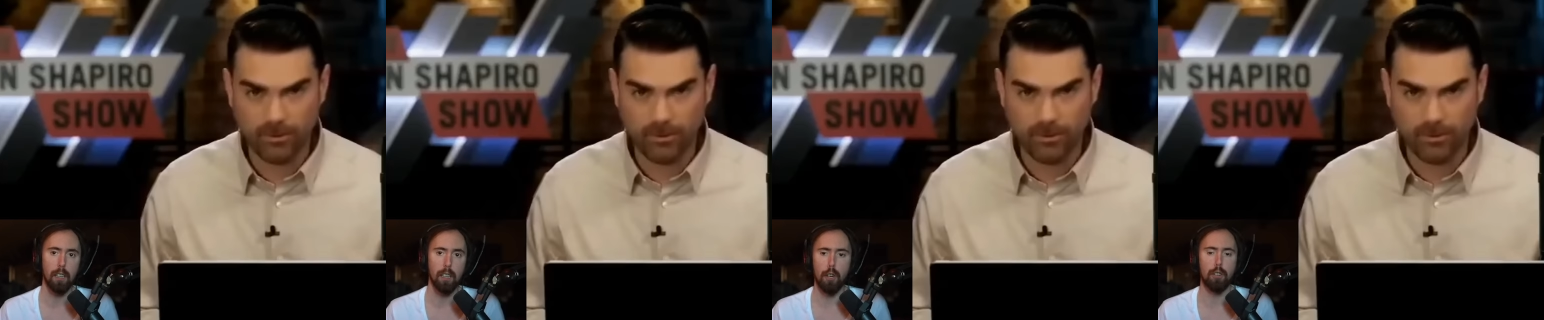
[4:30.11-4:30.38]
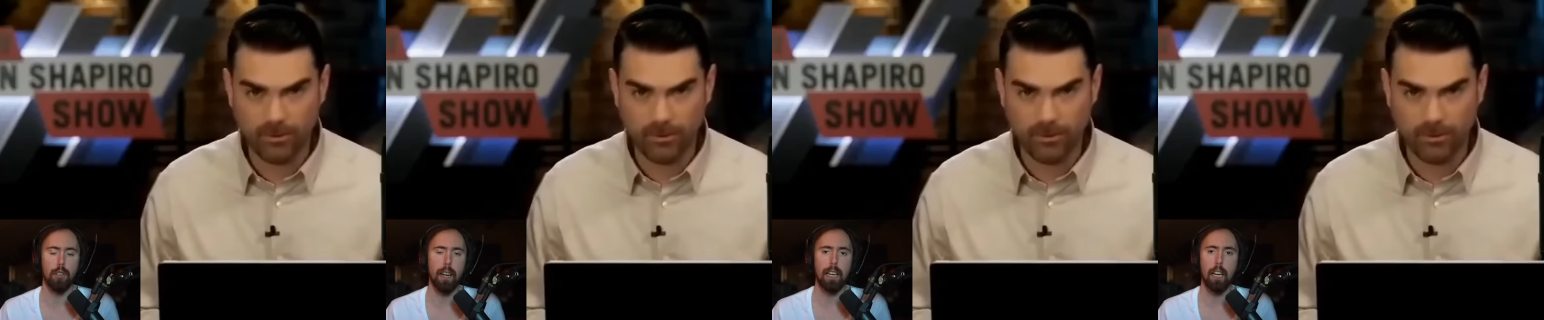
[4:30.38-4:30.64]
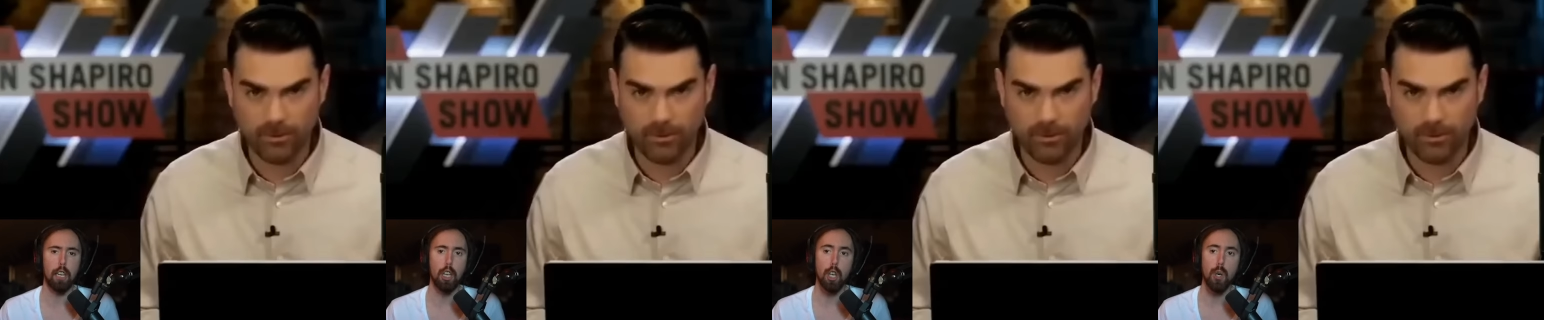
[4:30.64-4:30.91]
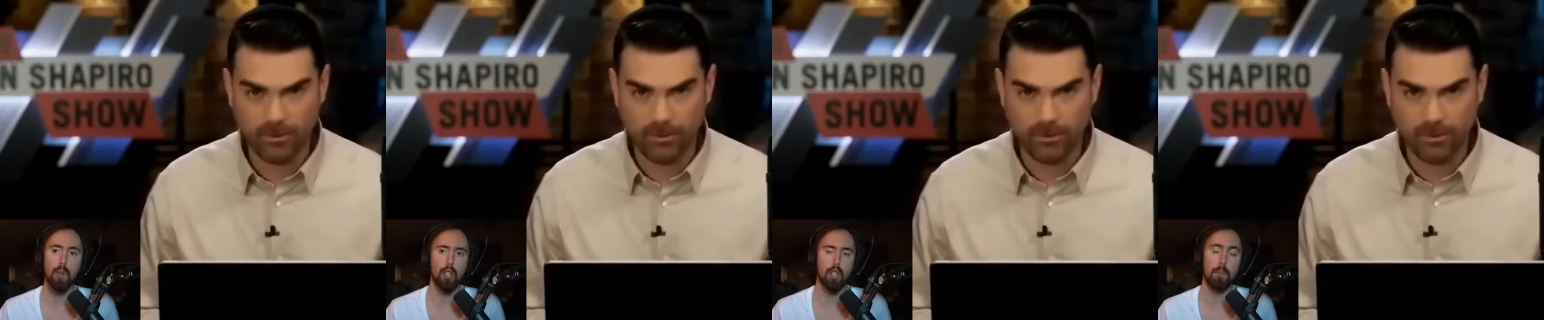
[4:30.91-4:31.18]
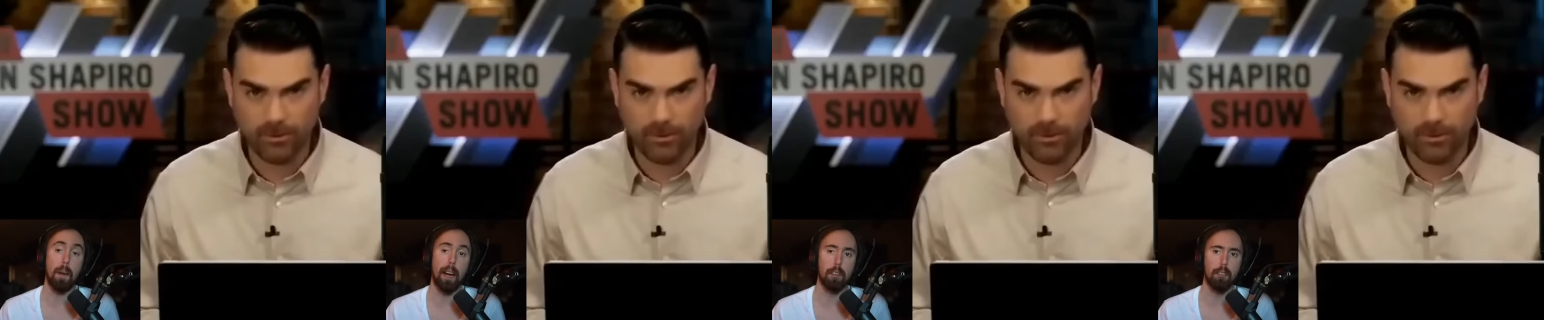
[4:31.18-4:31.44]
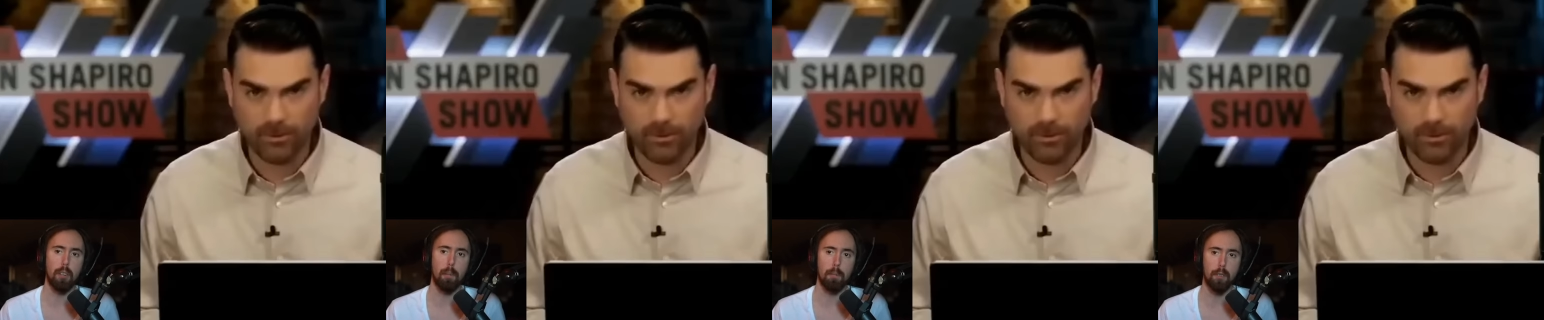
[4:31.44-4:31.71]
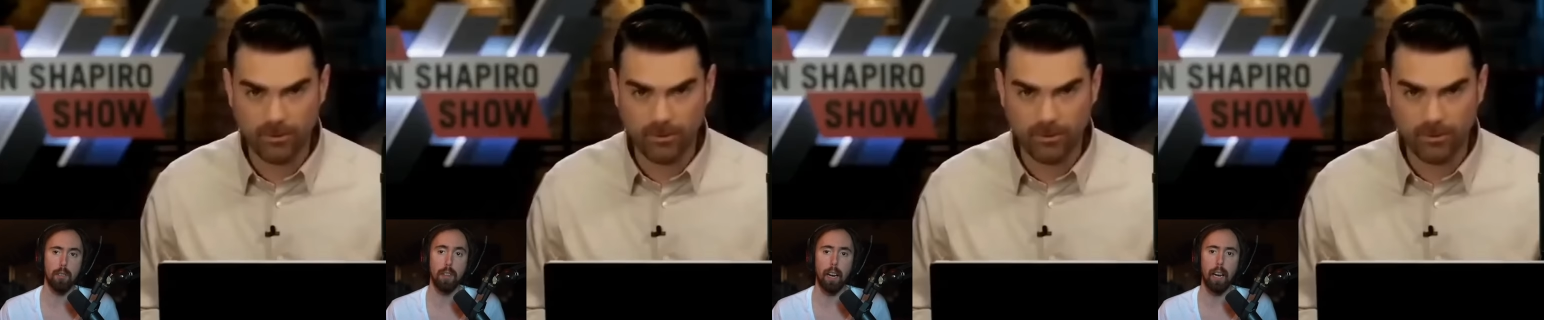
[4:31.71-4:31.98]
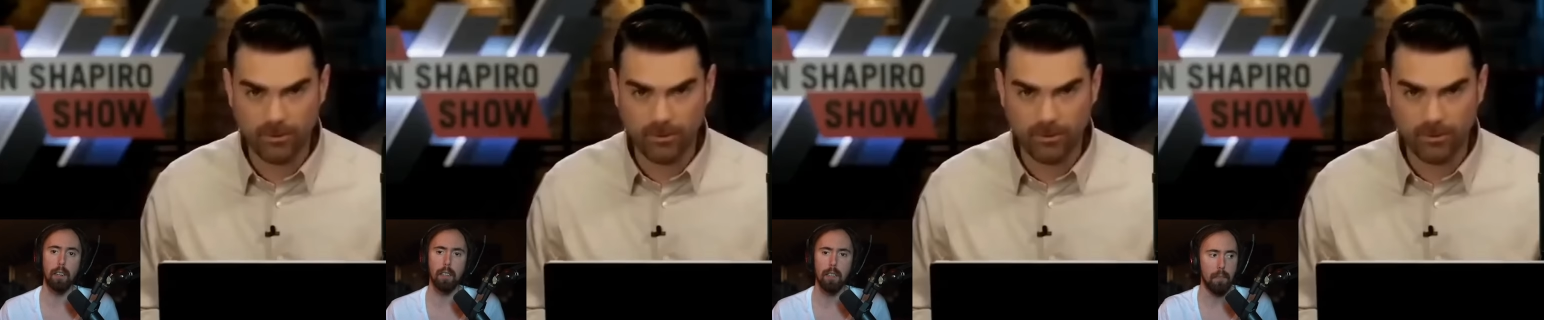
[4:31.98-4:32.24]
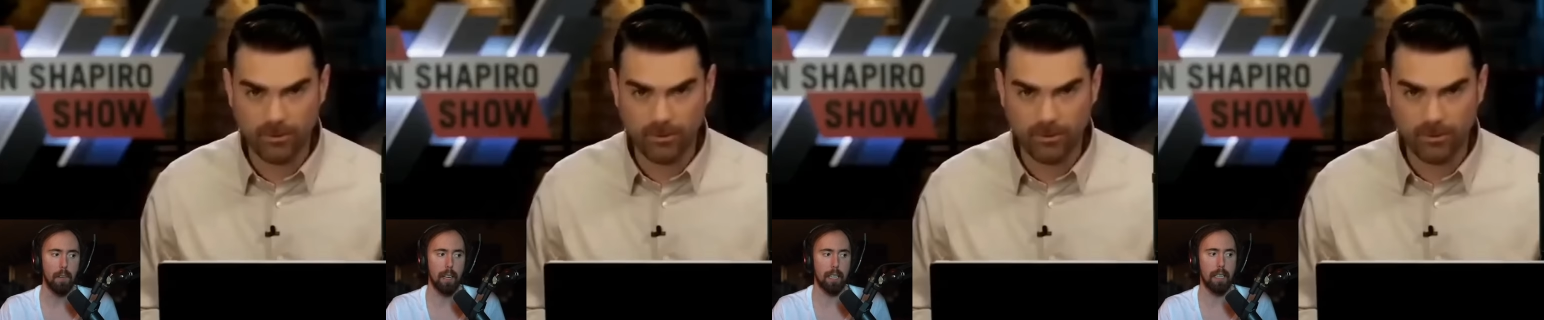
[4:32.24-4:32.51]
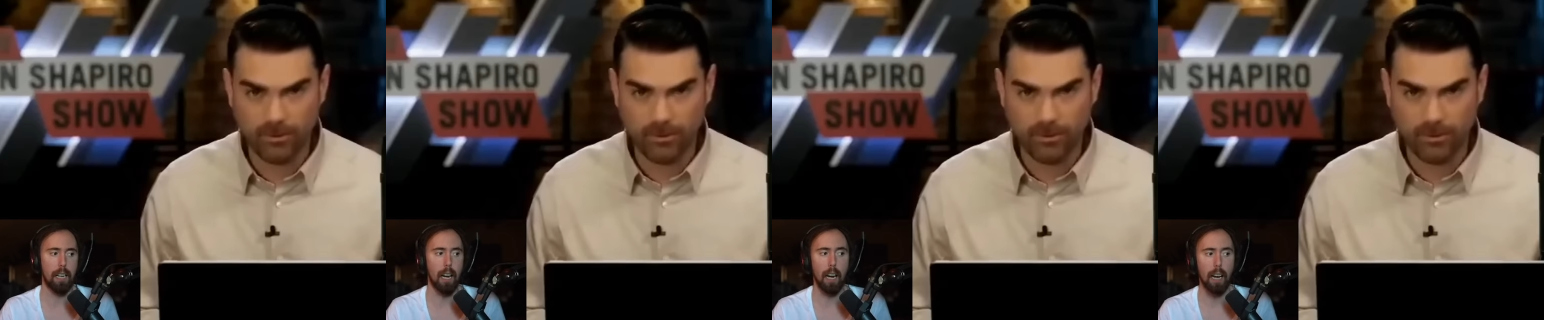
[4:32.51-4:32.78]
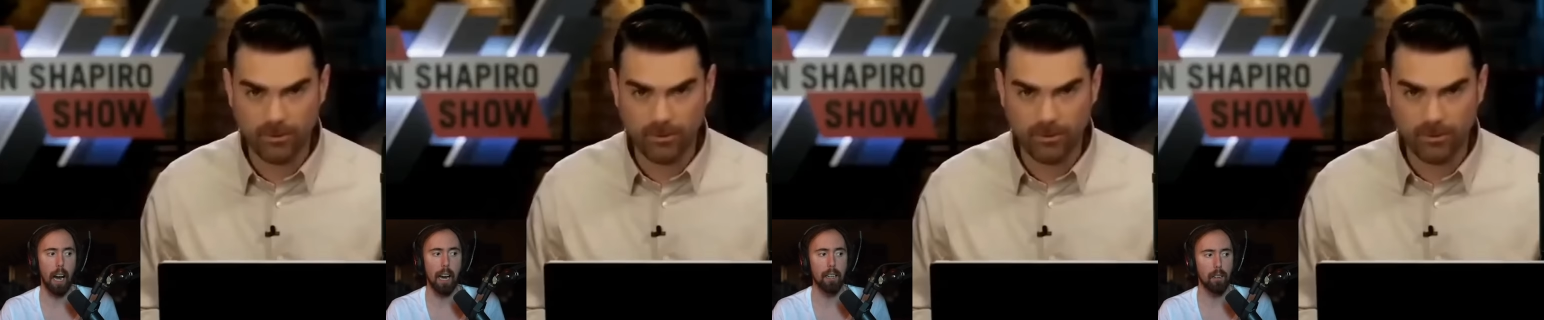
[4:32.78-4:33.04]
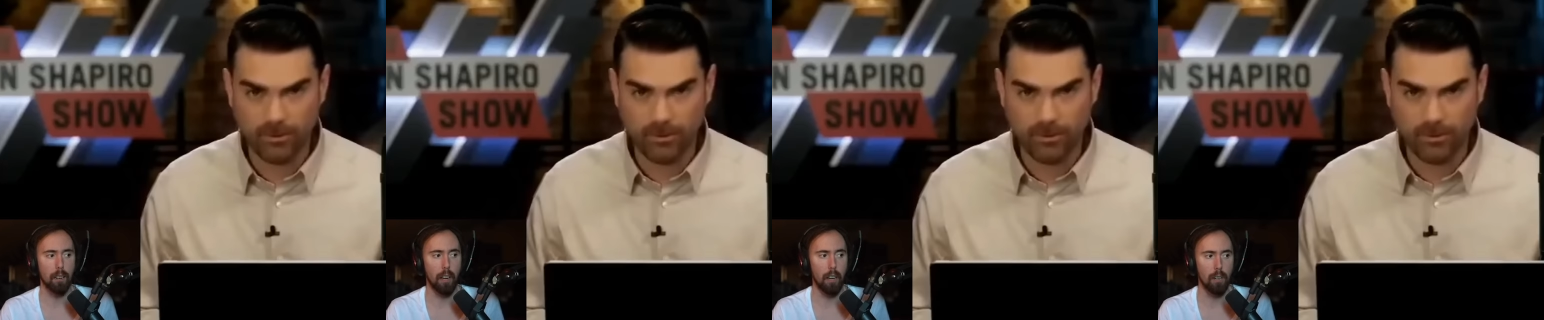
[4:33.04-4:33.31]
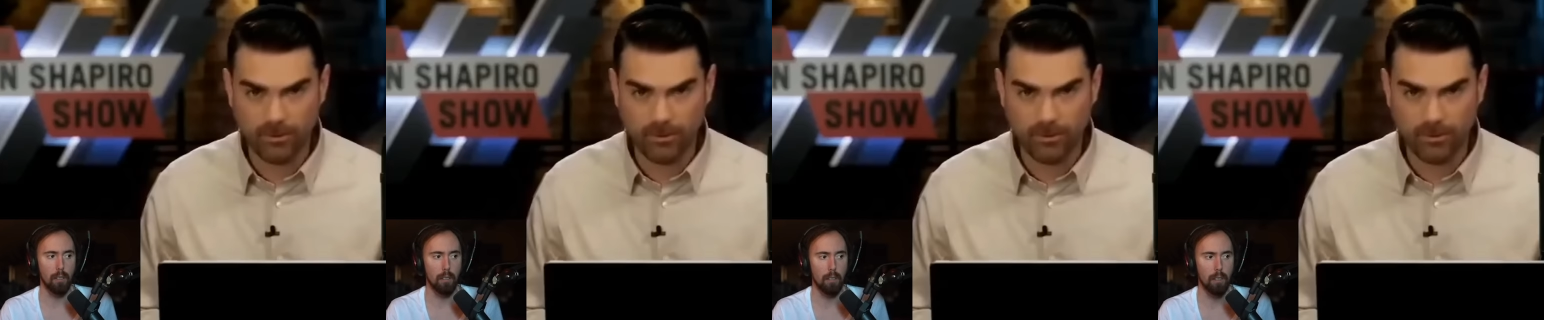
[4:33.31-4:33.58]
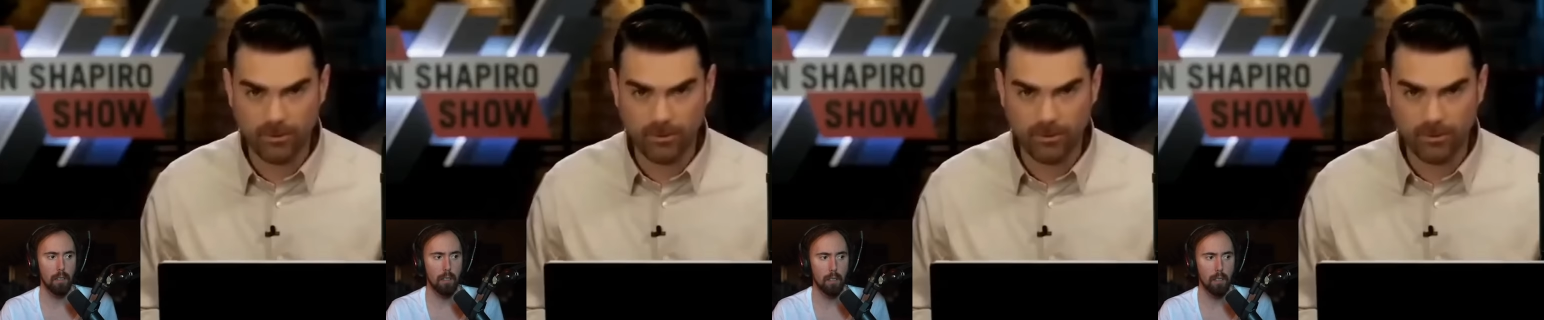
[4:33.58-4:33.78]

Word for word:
Speaker 1: There's like a huge spectrum to that. Like, yeah, I, I don't know.